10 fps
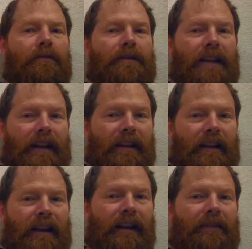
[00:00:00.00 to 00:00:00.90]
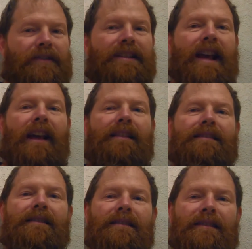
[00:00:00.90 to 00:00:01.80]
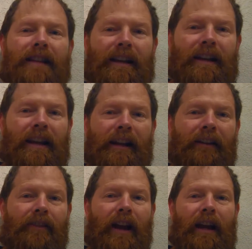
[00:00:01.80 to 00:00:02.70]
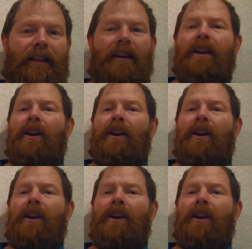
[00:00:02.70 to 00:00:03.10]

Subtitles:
10 to the negative 6th, 10 to the negative 9th,